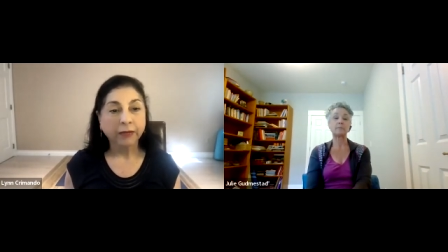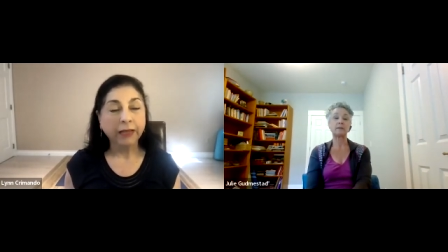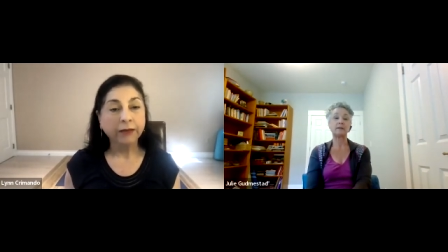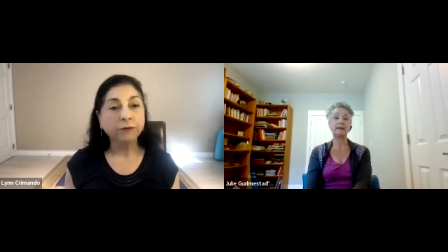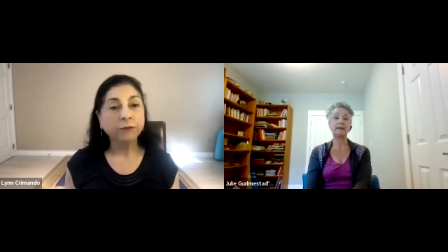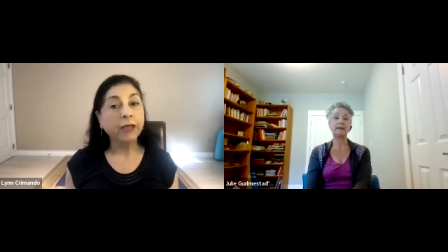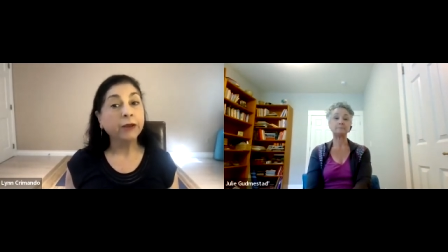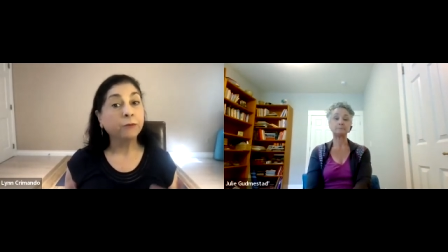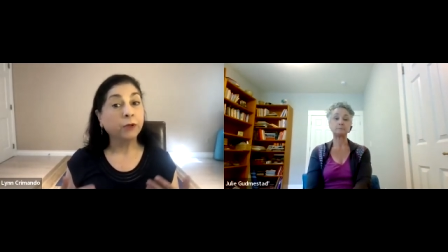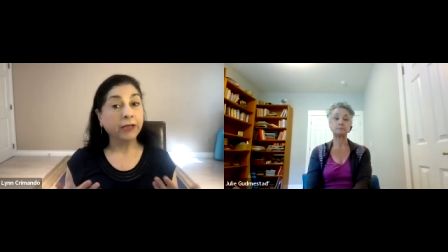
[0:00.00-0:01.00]
And yeah.
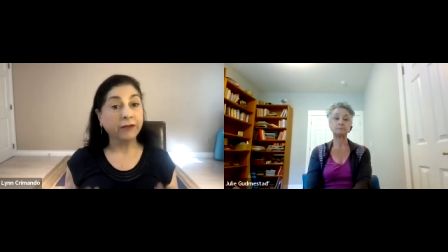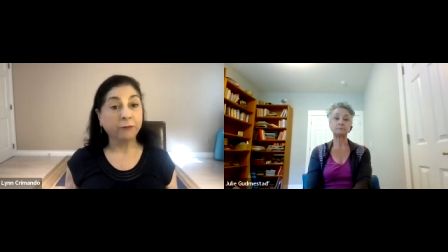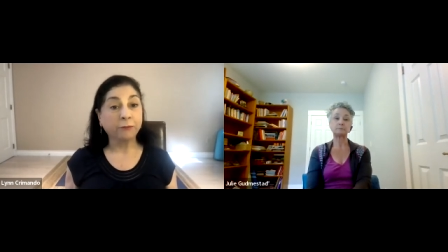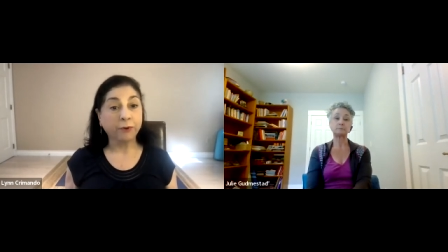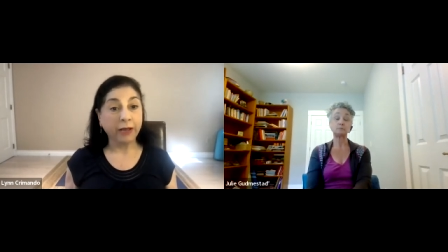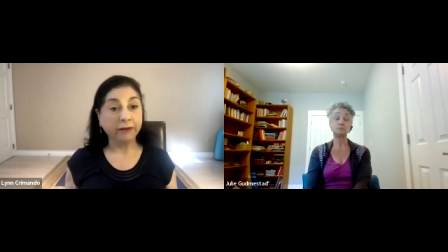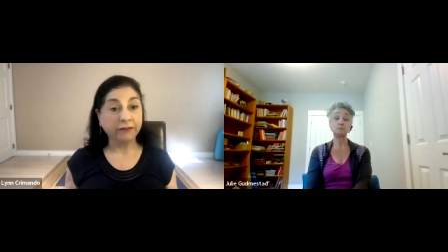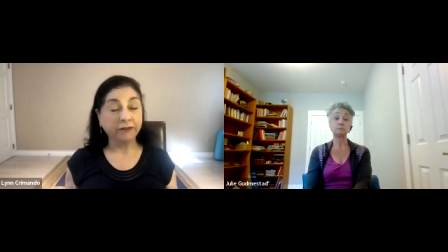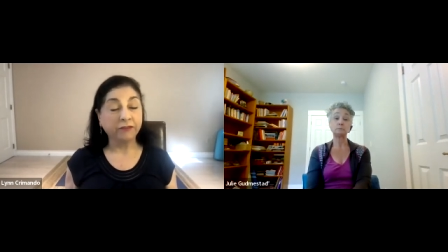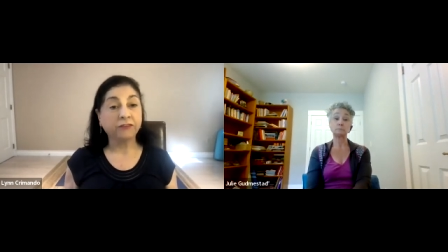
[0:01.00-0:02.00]
and we'll have a
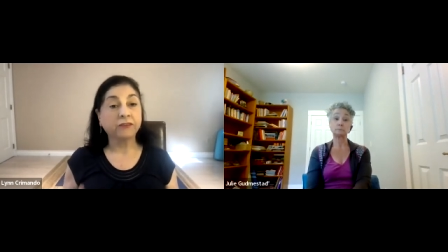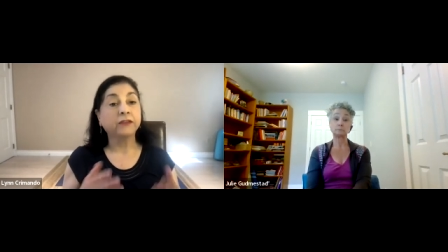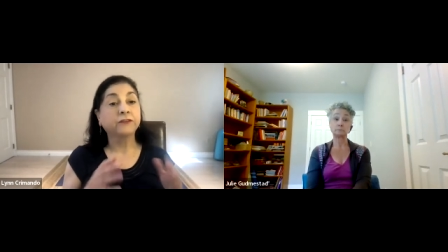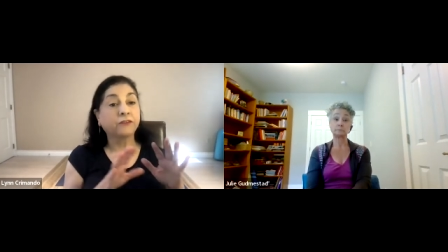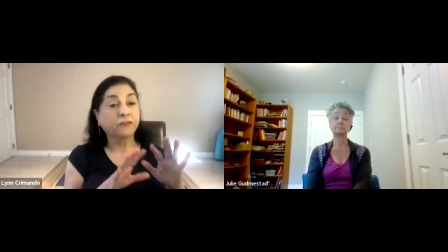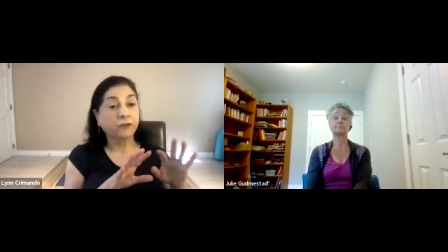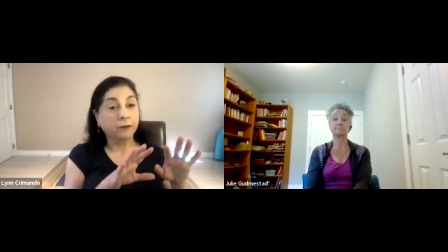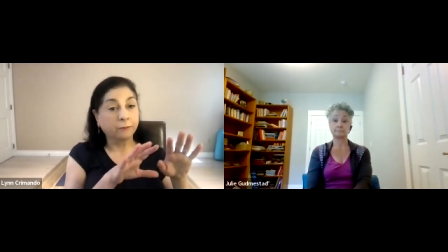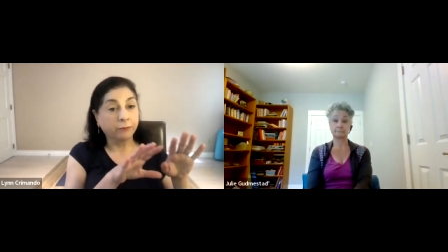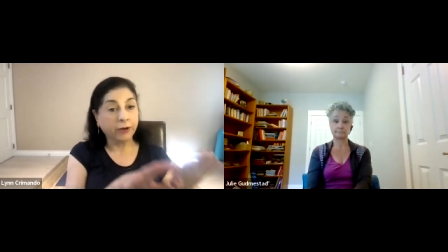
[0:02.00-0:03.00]
practice and
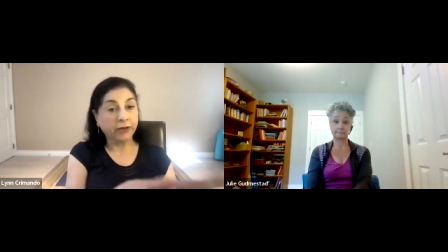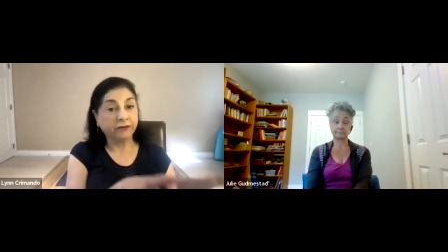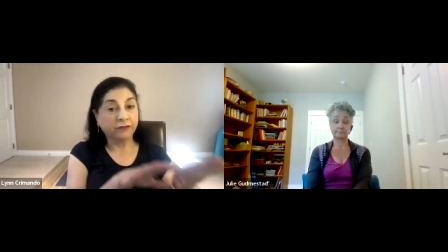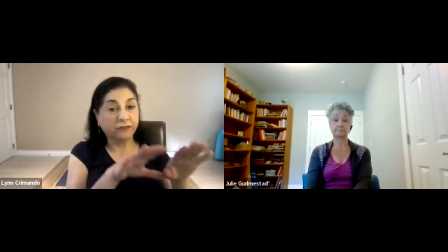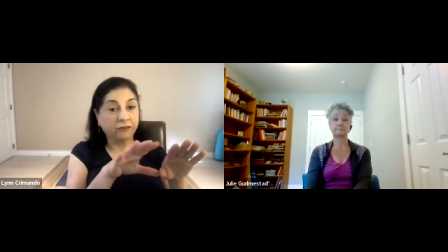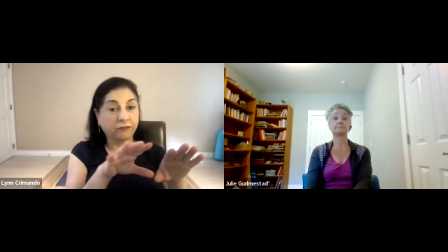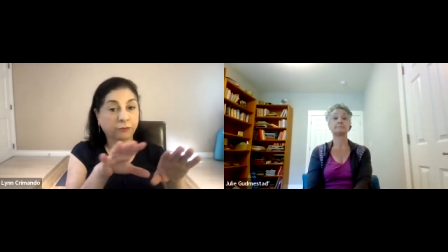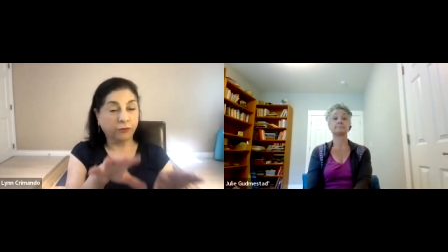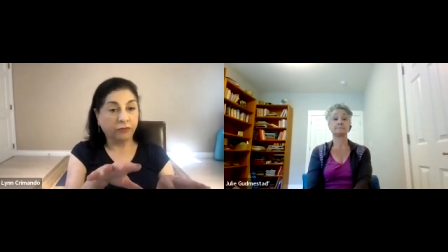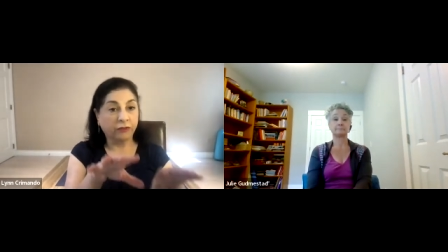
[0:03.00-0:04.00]
some
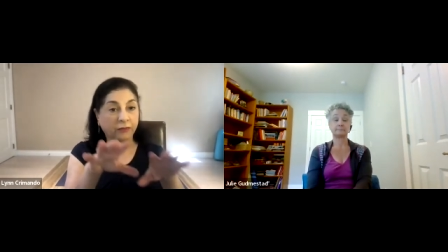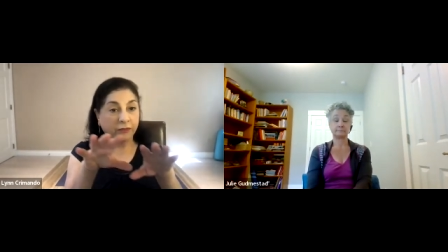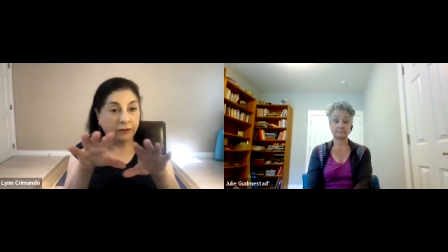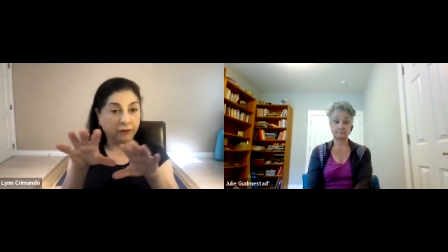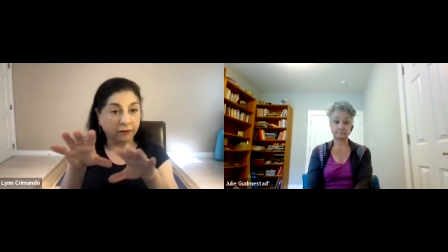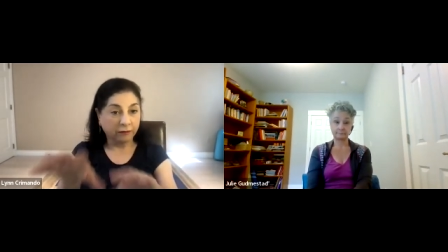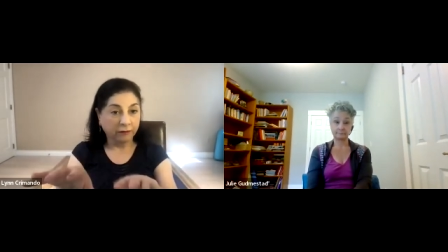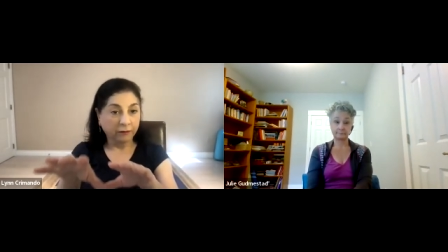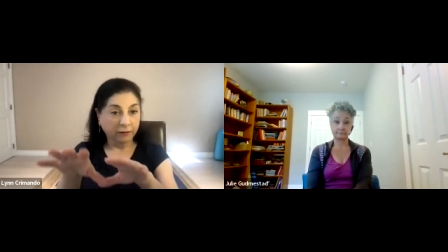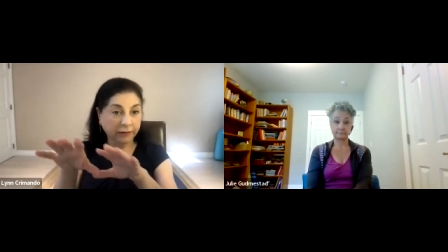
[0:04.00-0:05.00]
practices within the
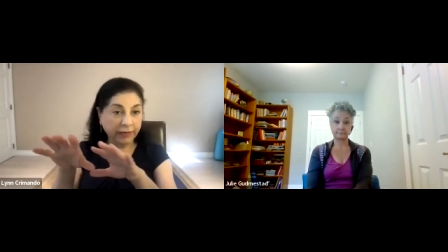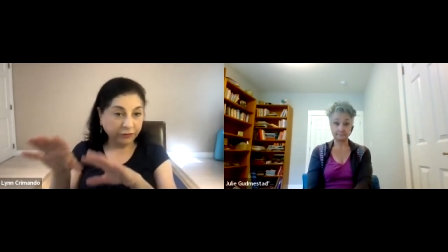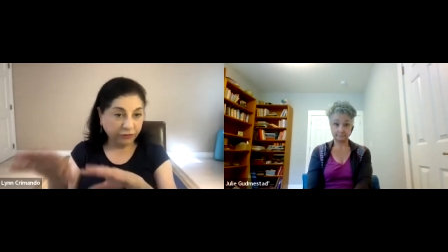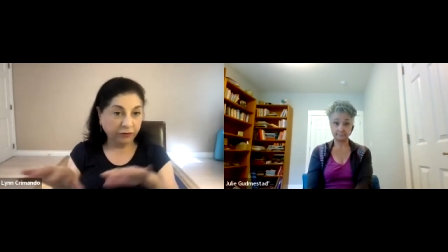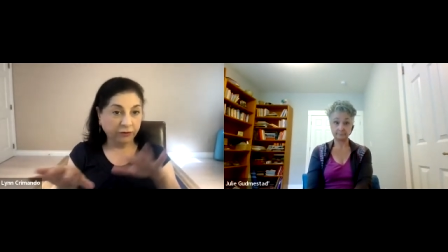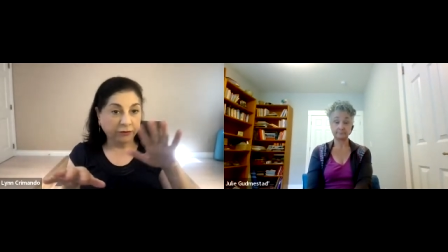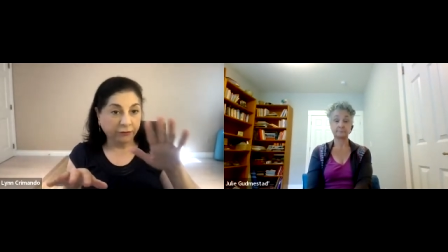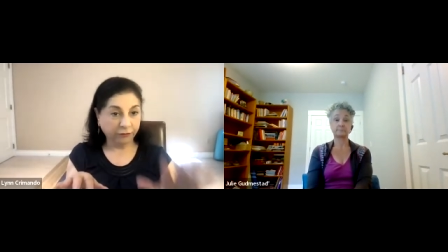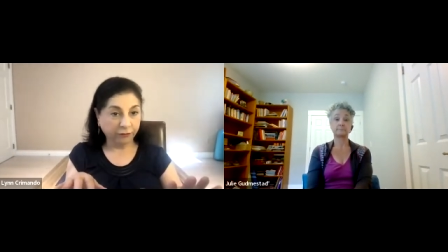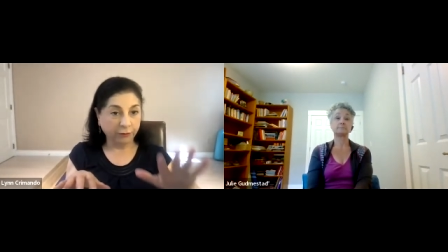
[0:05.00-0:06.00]

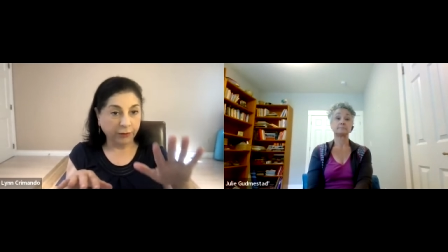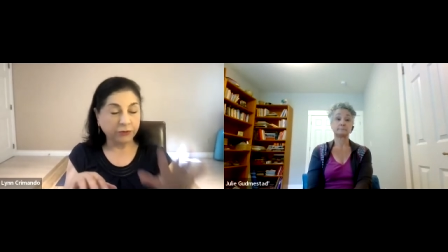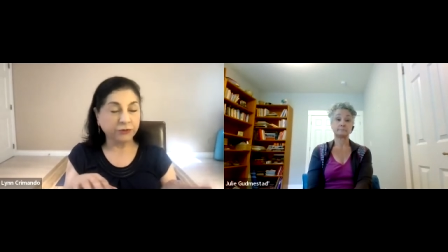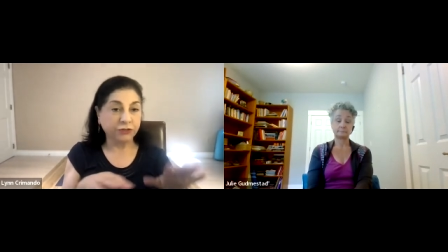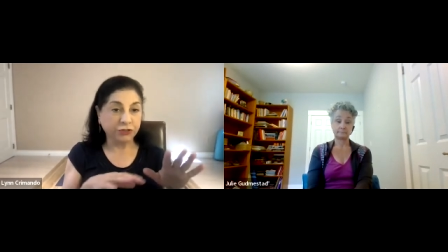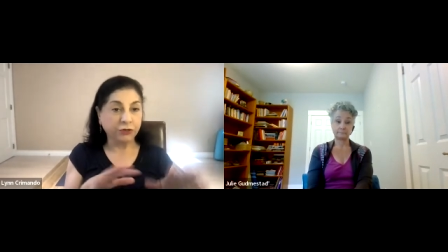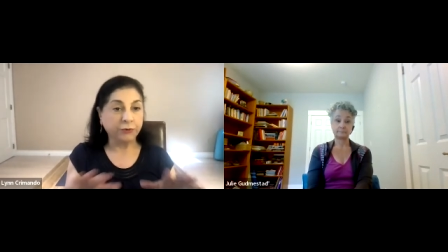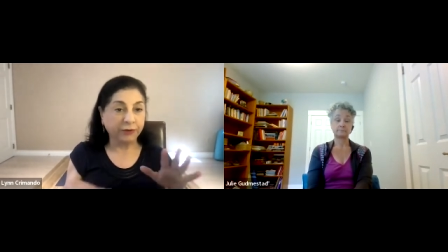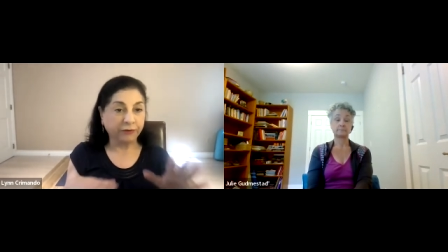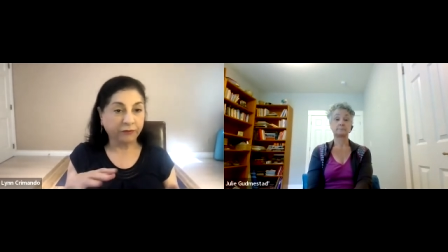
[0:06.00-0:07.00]
lecture where you're
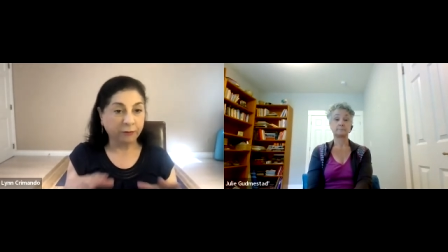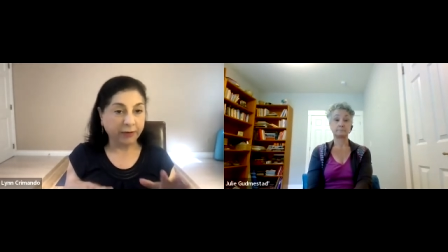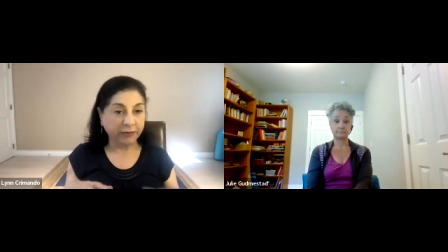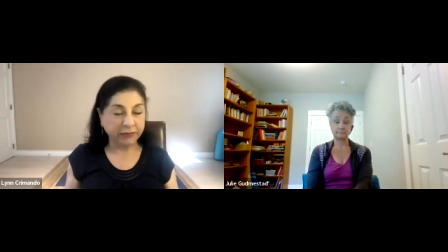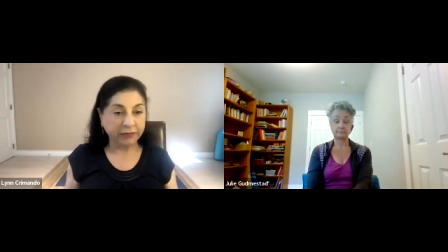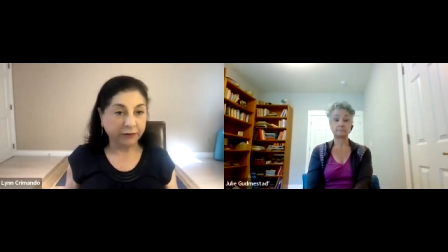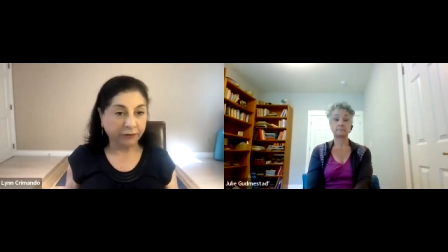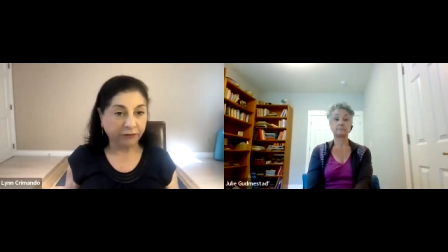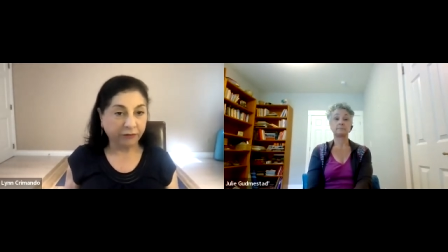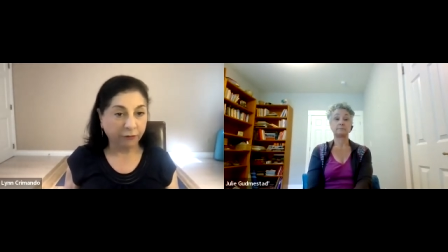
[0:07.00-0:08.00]
showing some
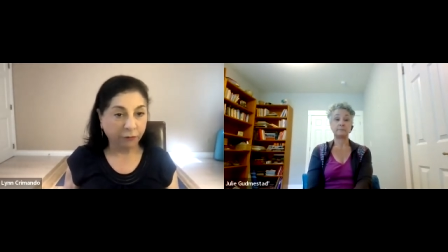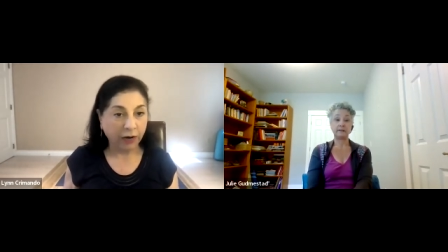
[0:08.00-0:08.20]
ideas of